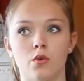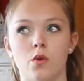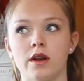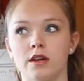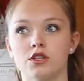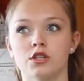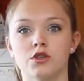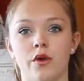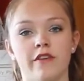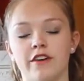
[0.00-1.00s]

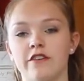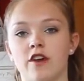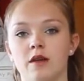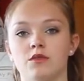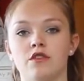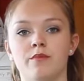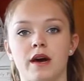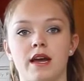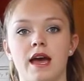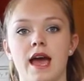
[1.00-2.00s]
125 grams of
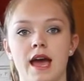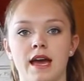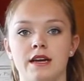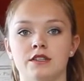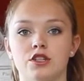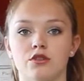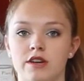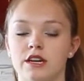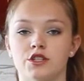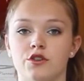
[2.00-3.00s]
butter and
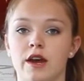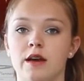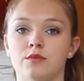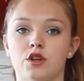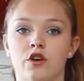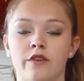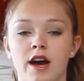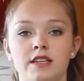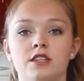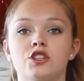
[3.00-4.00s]
300 grams of
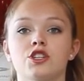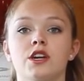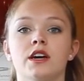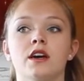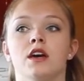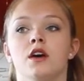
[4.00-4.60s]
icing sugar